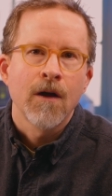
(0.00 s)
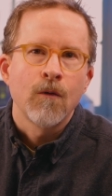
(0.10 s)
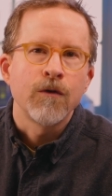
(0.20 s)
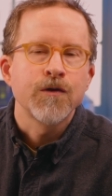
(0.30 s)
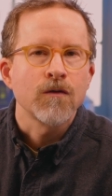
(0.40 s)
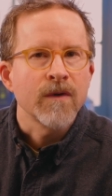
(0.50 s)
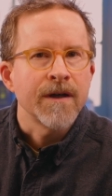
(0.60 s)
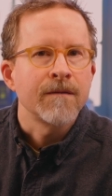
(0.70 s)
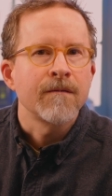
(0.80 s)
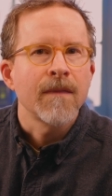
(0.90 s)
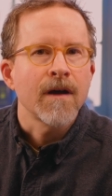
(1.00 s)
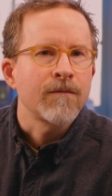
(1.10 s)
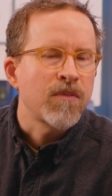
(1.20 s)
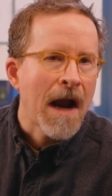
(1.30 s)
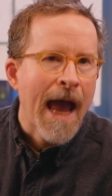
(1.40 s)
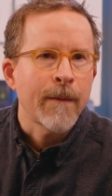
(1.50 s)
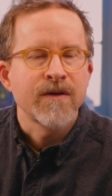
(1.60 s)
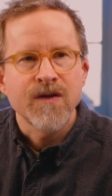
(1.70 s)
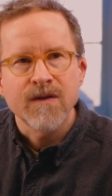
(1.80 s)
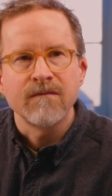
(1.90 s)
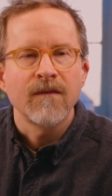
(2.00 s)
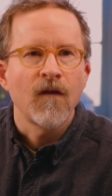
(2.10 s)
which were written uh, perhaps